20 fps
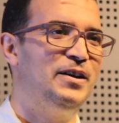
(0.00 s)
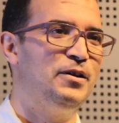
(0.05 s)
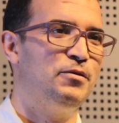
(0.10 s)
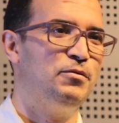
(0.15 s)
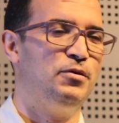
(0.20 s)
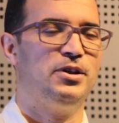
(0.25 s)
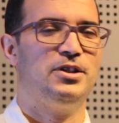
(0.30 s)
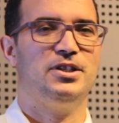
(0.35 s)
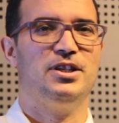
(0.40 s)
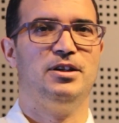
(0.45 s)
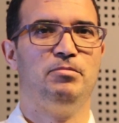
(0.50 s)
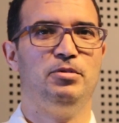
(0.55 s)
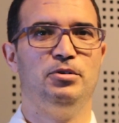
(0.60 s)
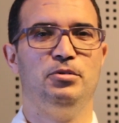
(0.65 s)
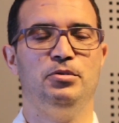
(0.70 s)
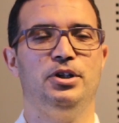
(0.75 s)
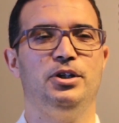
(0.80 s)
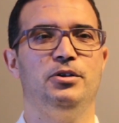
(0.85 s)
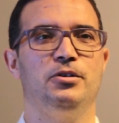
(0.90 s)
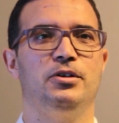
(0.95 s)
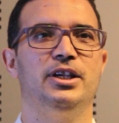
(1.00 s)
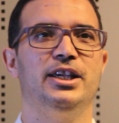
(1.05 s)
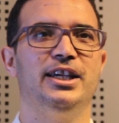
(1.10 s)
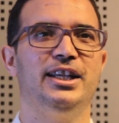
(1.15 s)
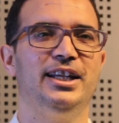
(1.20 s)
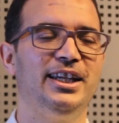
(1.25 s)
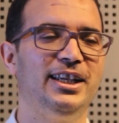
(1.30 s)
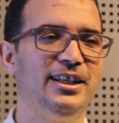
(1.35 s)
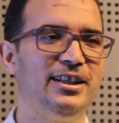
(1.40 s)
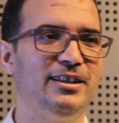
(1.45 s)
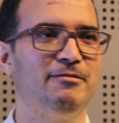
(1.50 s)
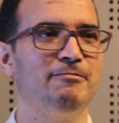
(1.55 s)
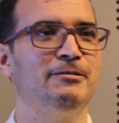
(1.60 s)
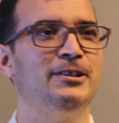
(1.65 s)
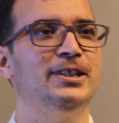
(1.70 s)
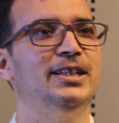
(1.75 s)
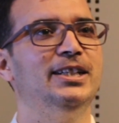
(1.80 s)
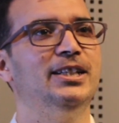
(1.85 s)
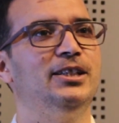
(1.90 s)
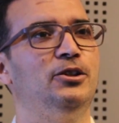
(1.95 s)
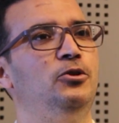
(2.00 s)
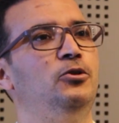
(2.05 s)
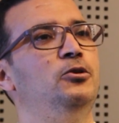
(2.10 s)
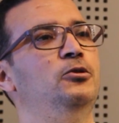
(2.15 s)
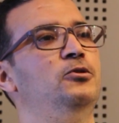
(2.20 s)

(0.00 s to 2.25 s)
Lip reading: For example, when you get in, you